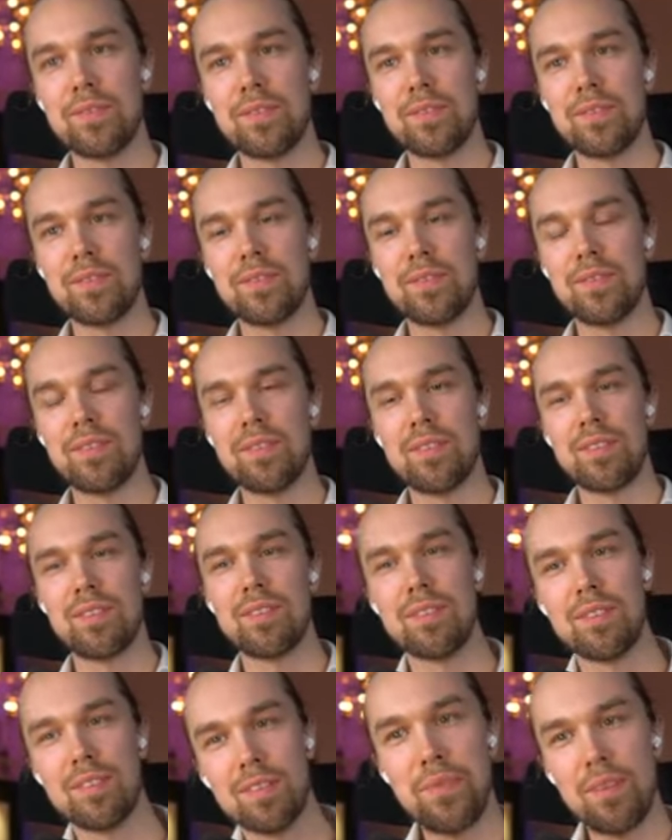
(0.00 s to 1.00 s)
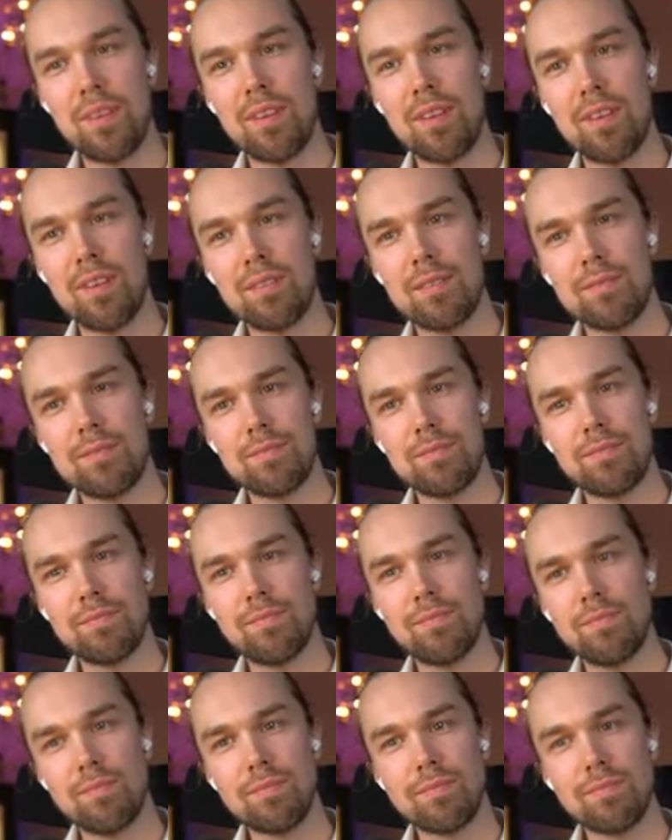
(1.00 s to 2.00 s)

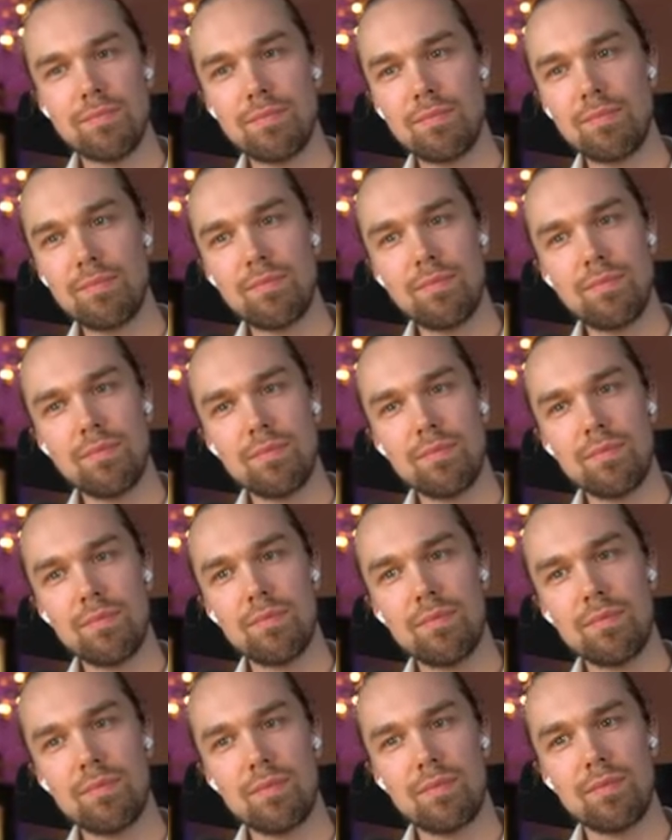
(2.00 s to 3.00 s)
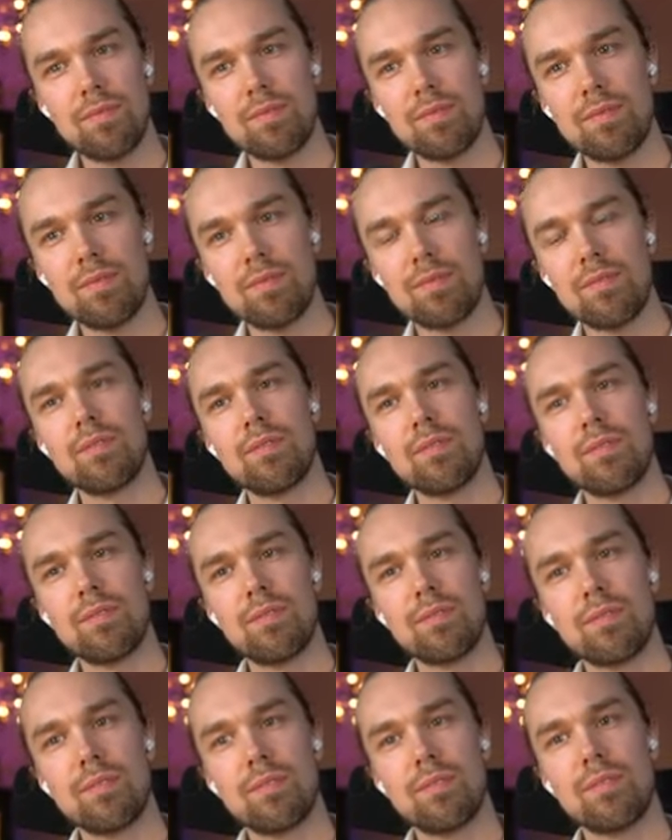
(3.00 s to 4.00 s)

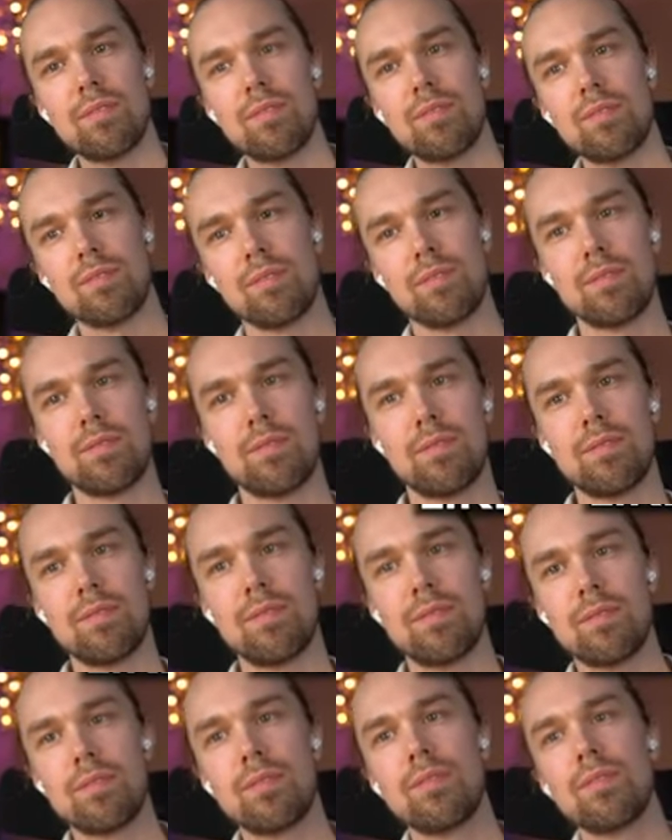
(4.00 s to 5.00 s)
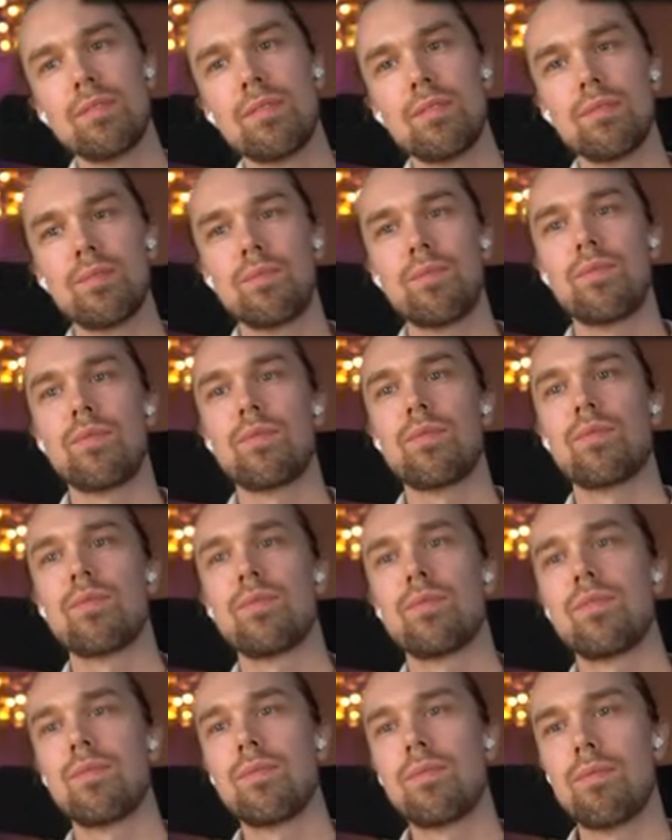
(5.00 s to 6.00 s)

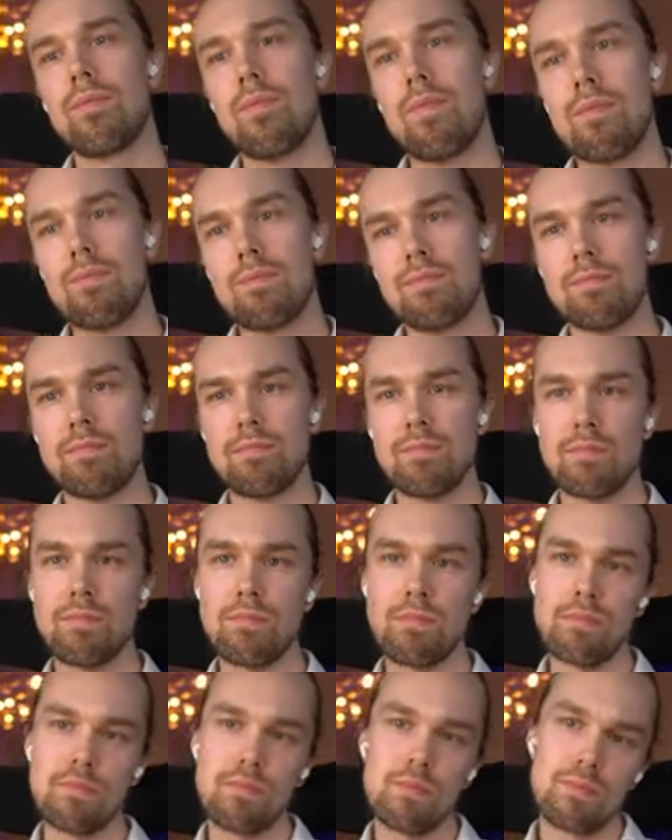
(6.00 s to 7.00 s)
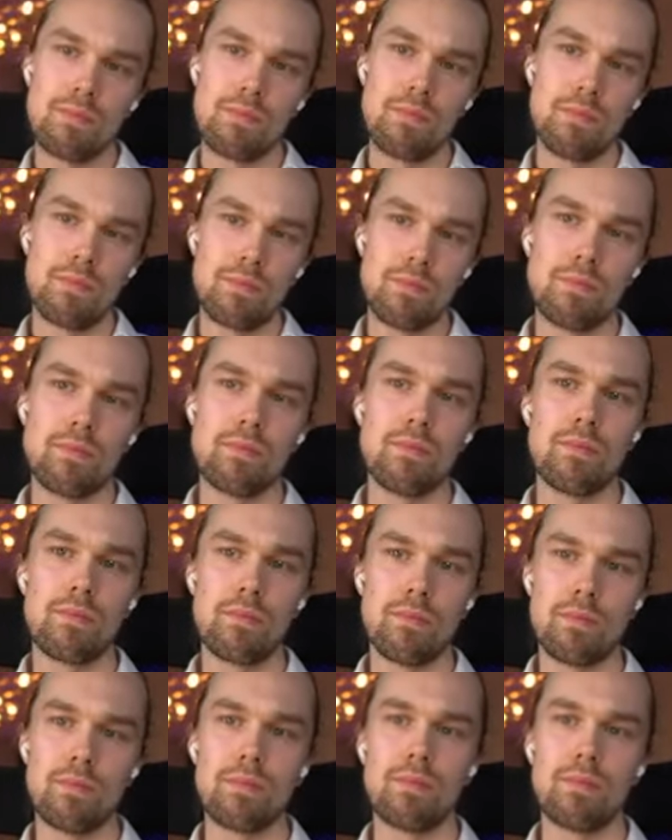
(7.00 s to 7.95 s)
The person shown says nothing.